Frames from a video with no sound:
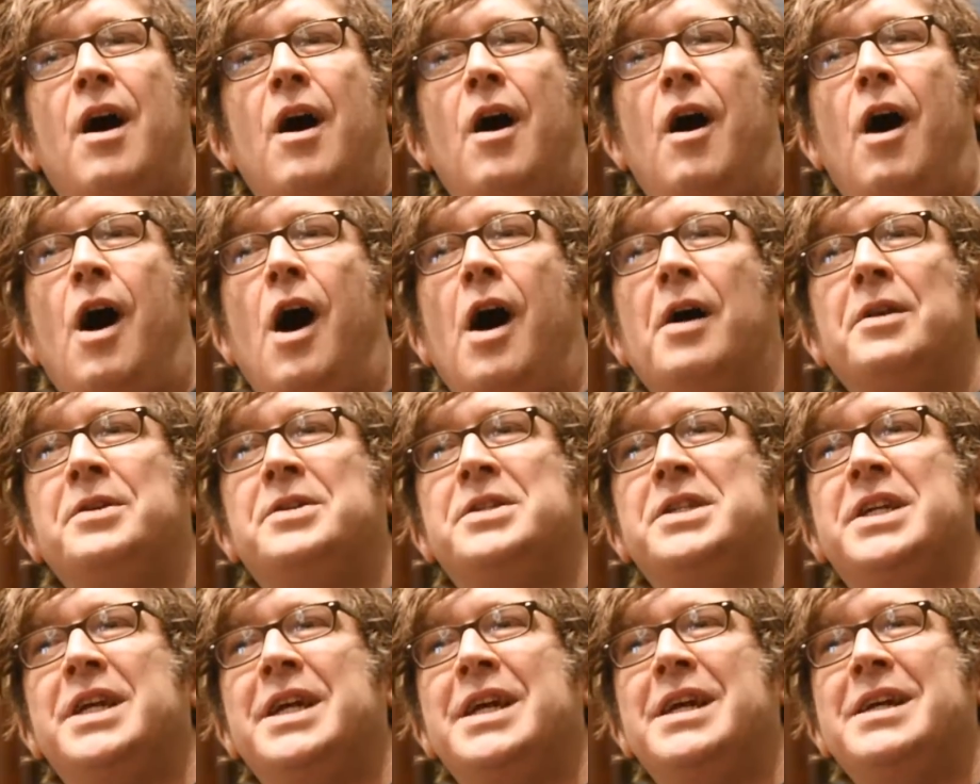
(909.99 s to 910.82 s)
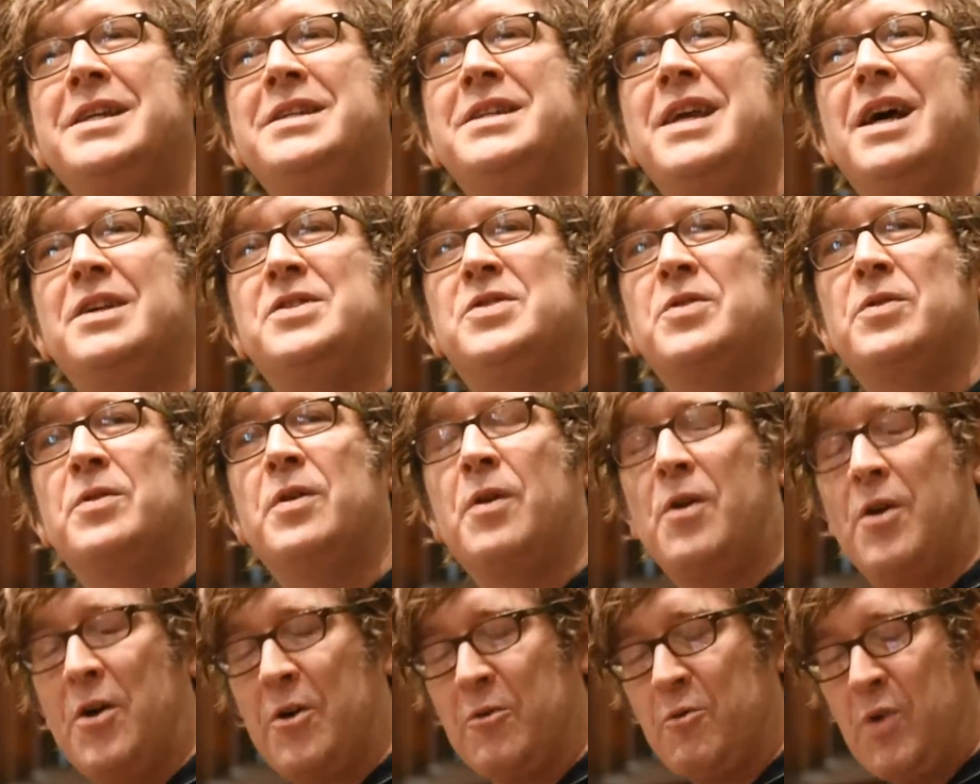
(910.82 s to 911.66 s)
haunting desert
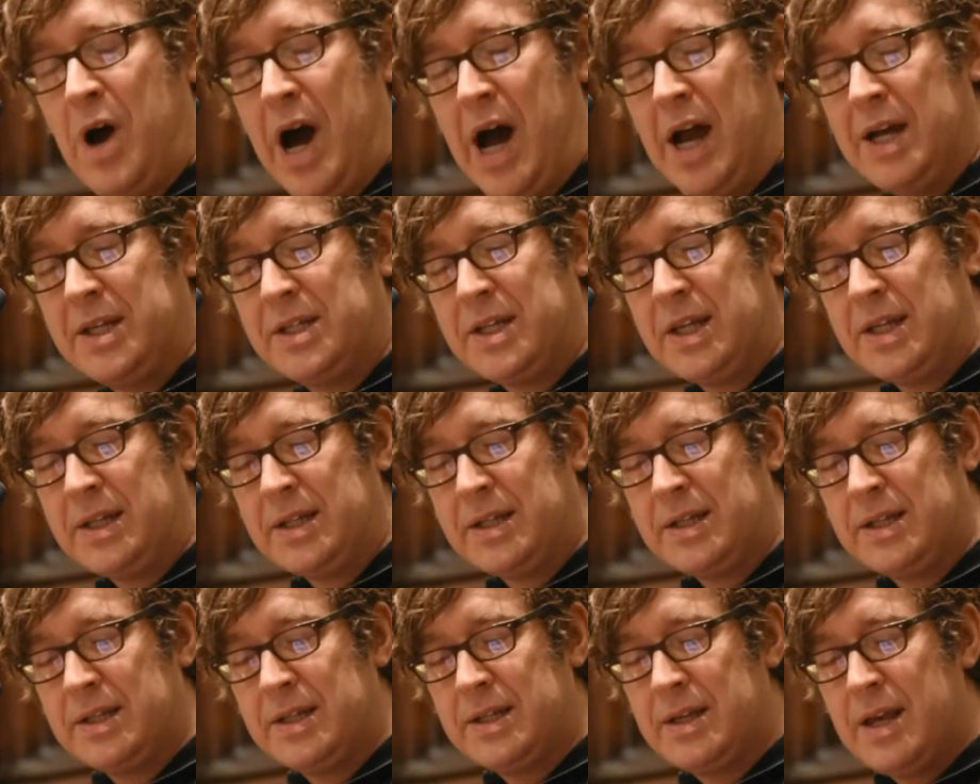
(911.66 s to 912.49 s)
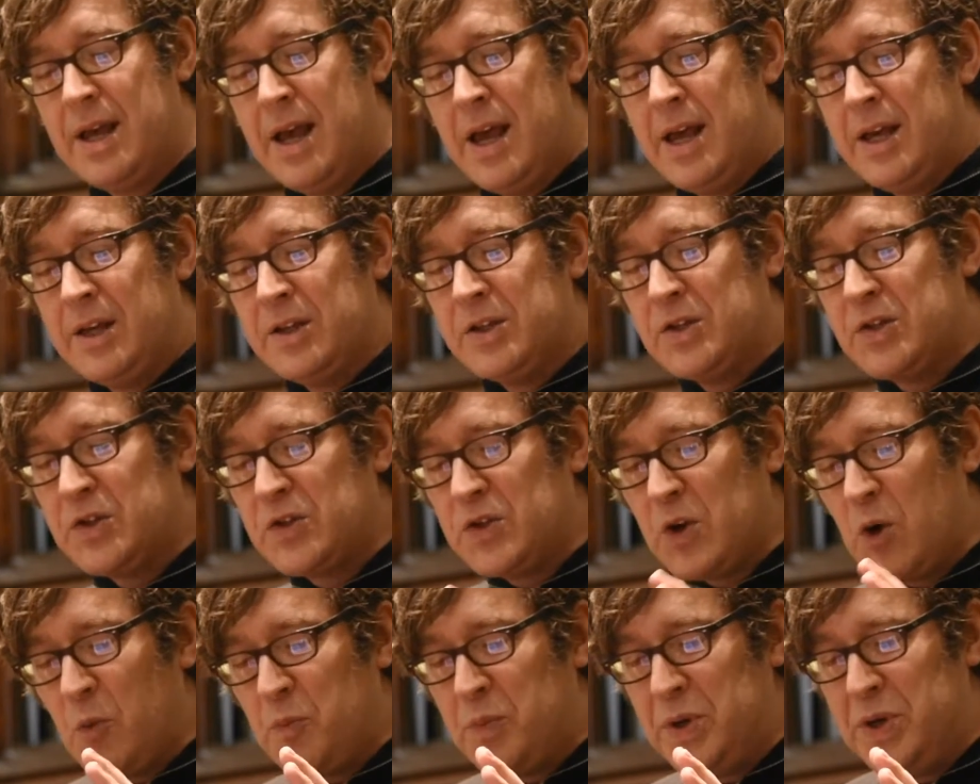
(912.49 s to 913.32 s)
horizons,
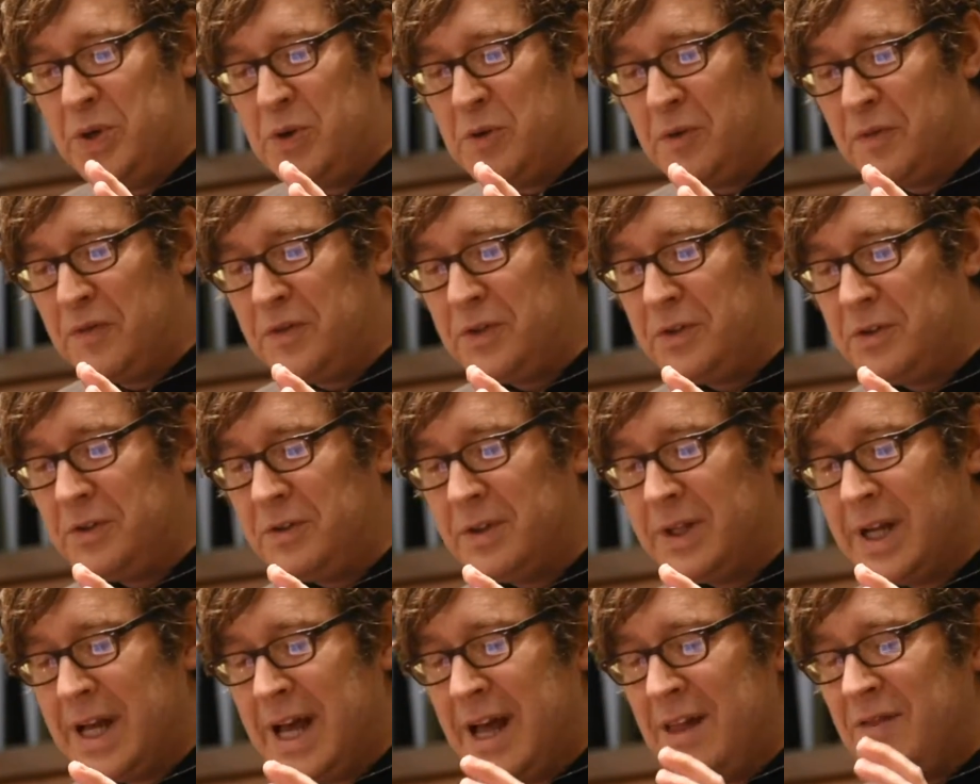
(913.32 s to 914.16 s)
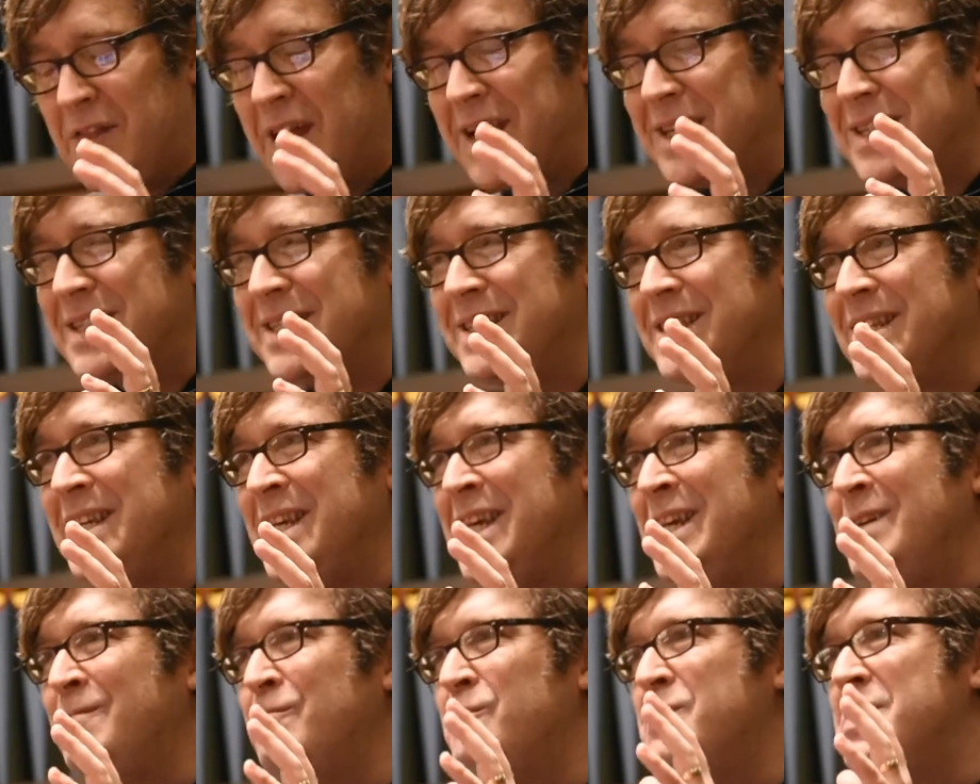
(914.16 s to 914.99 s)
so beautiful they
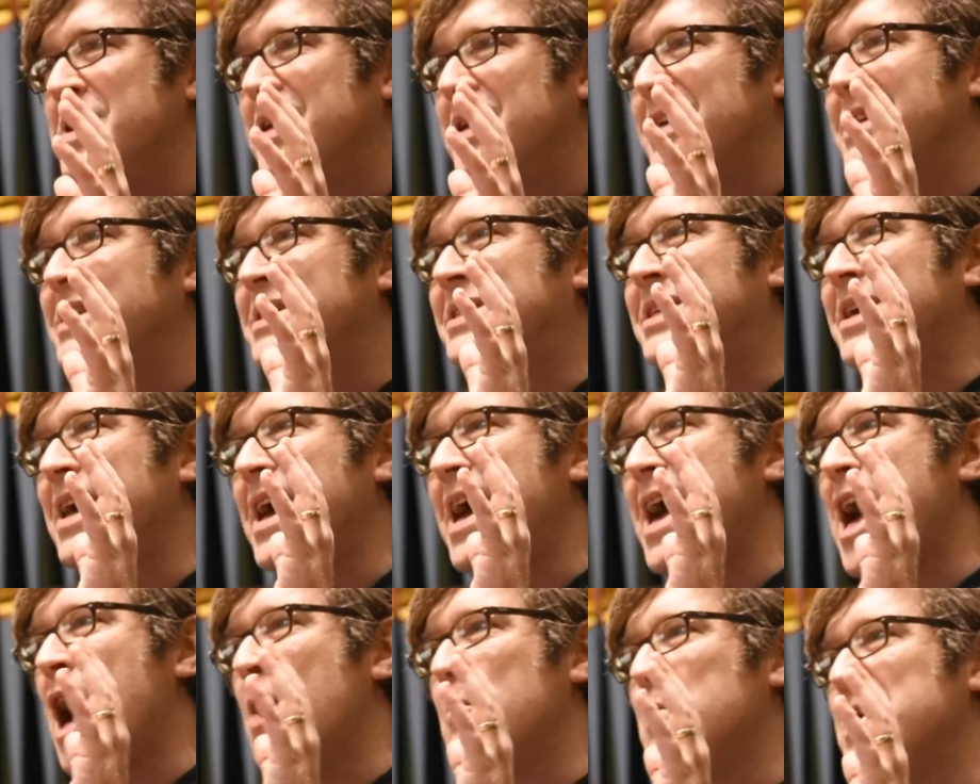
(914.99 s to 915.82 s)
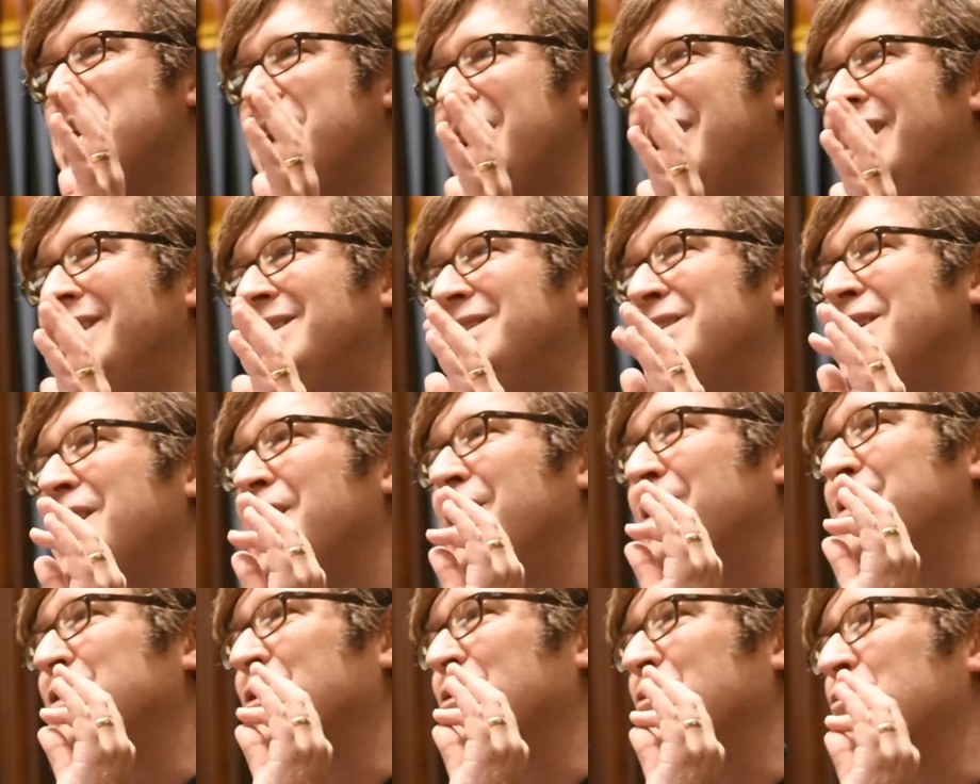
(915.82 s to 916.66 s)
seem to emanate
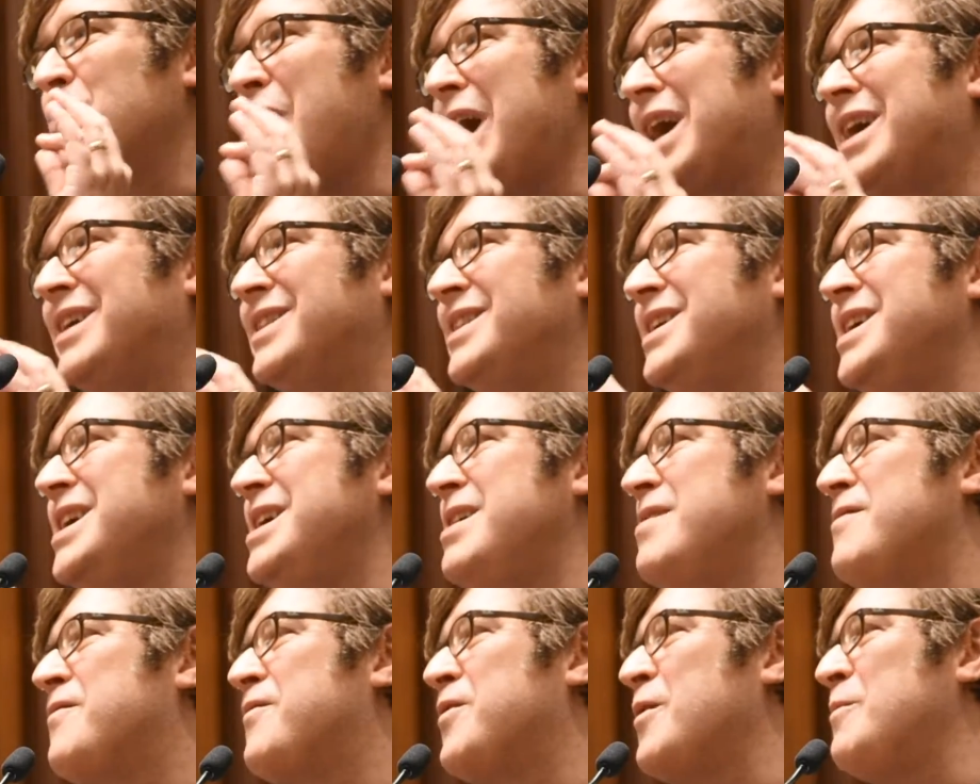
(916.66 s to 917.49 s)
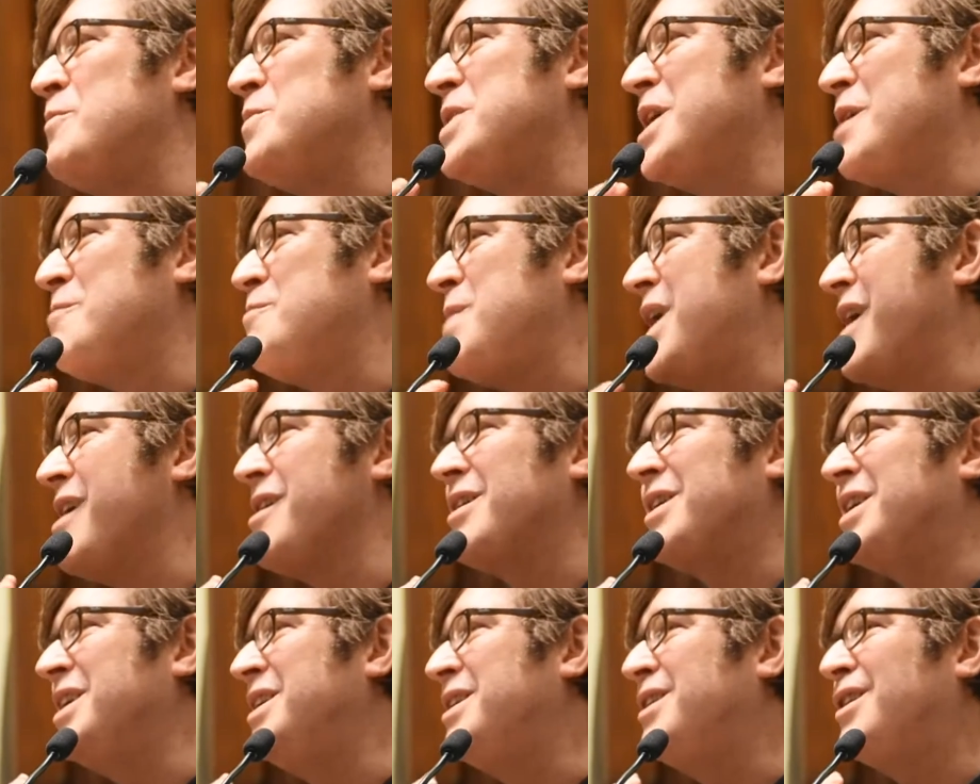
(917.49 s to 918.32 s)
directly from the
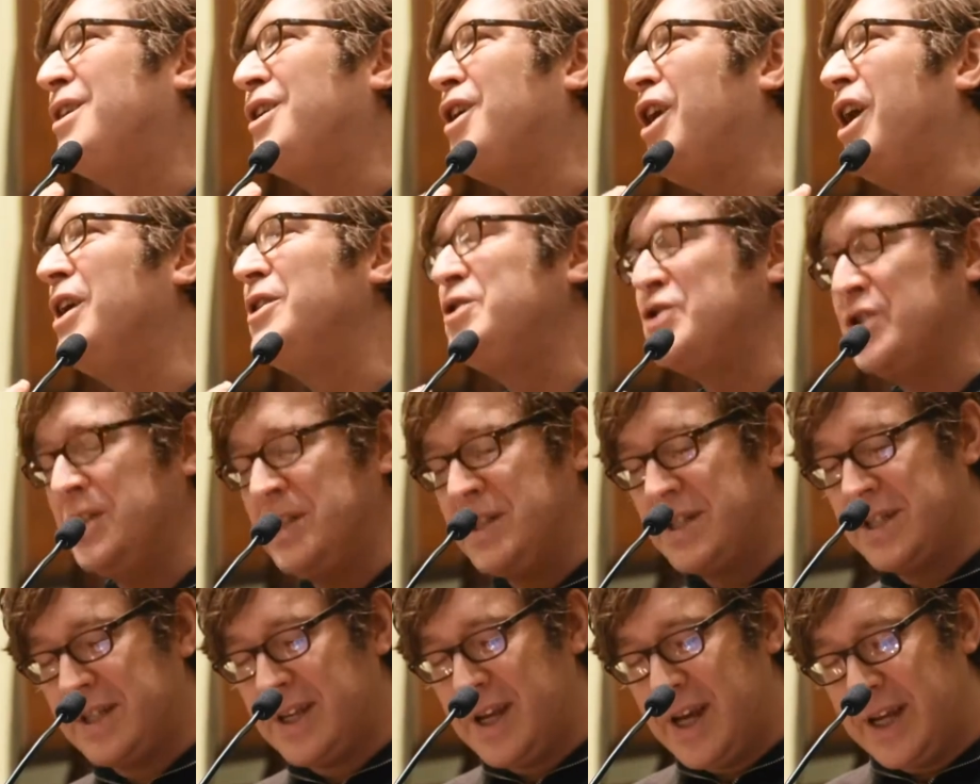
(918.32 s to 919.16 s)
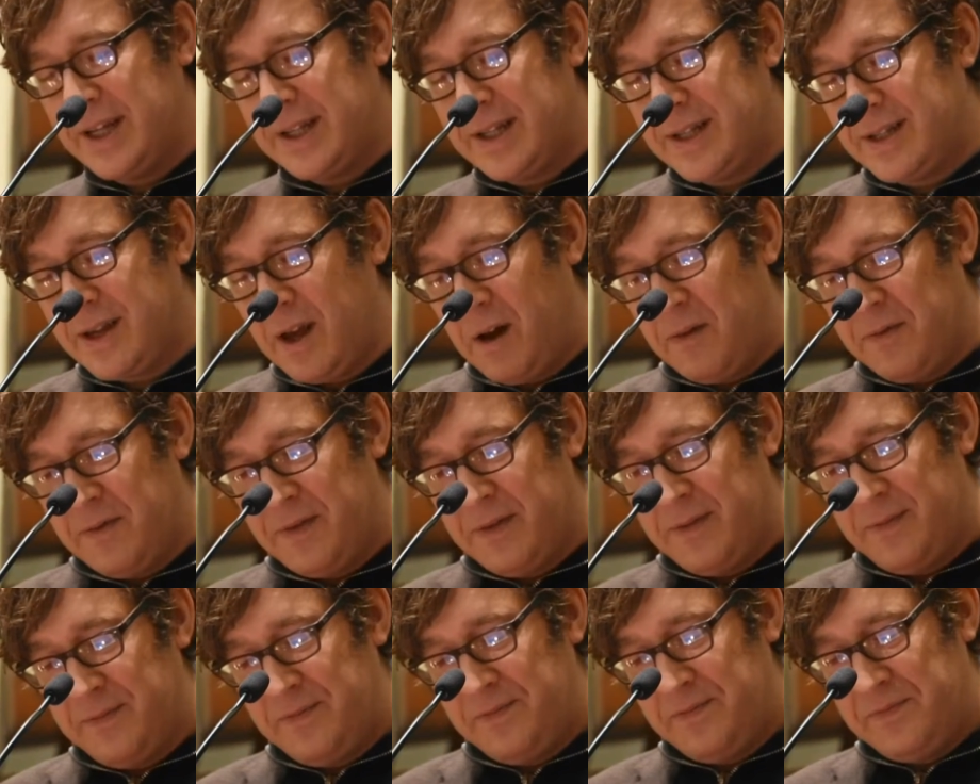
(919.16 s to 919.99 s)
American conscience
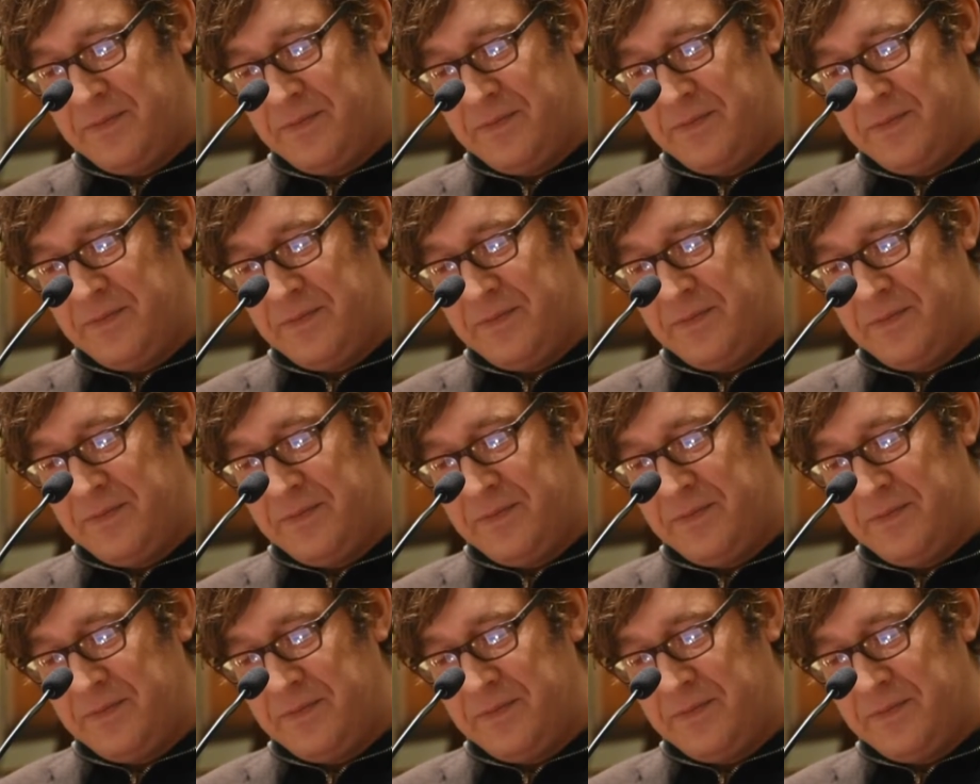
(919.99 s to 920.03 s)
itself.